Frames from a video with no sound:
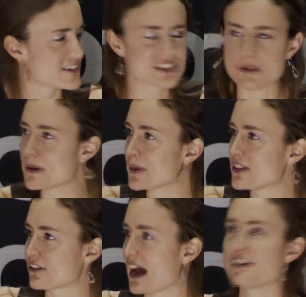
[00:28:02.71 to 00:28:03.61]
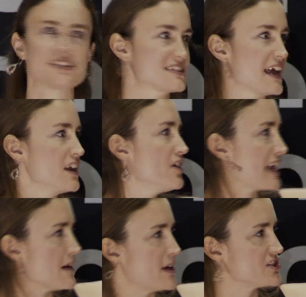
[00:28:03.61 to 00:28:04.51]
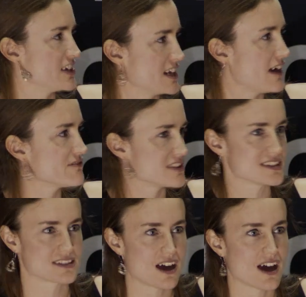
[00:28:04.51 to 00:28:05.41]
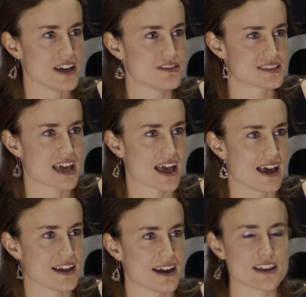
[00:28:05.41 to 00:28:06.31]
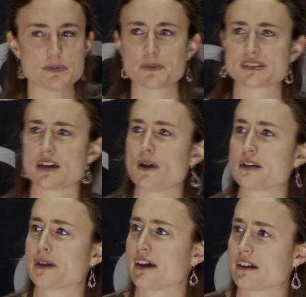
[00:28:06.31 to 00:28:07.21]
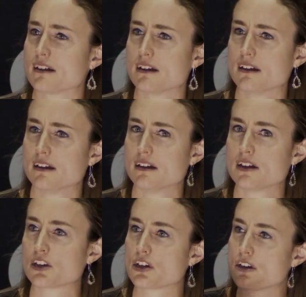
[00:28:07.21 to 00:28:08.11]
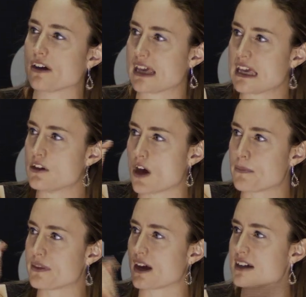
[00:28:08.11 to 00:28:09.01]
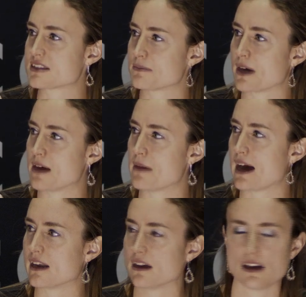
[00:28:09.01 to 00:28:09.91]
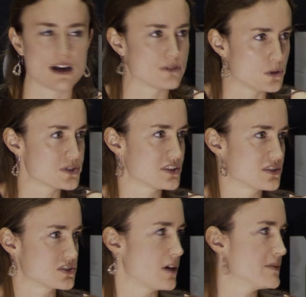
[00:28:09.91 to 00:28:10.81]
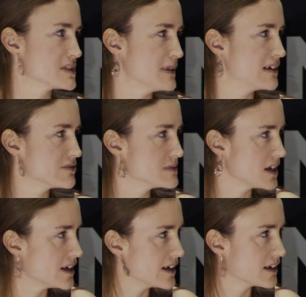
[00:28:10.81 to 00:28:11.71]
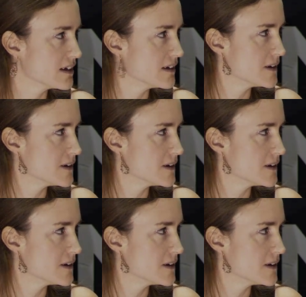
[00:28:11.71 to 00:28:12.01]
There are some people in the crowd who say, look how much he loved this guy who's dead. And other people say, wait a minute. Could not he who opened the eyes of the blind man have also stopped this man from dying?